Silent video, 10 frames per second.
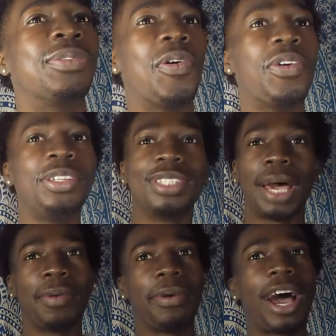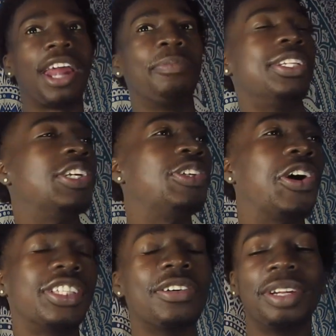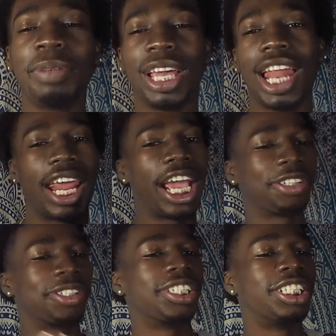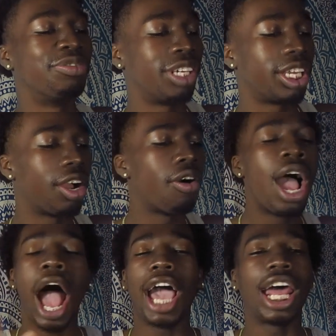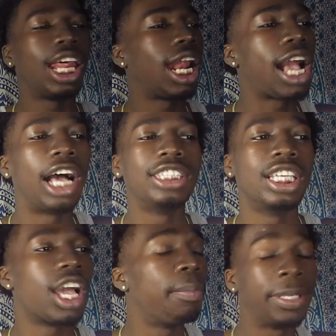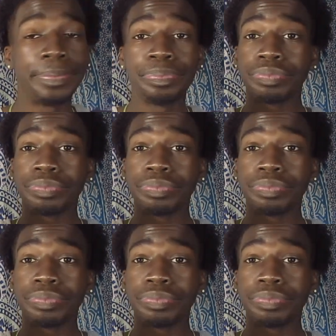oh, you a top or bottom, and then, you know, it's gonna be a lot of extras to this video. I got a lot of content coming.